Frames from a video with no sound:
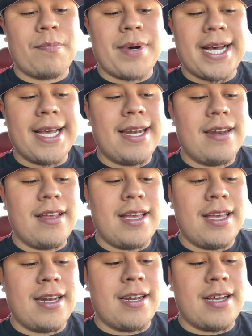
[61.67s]
buying
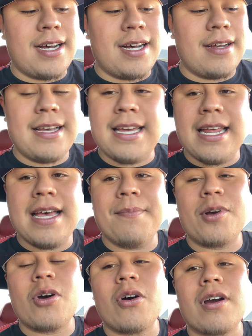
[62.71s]
an, uh, an M
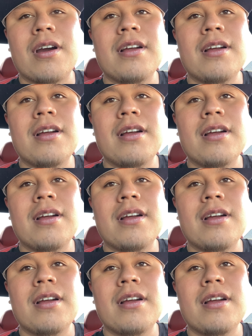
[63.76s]
car.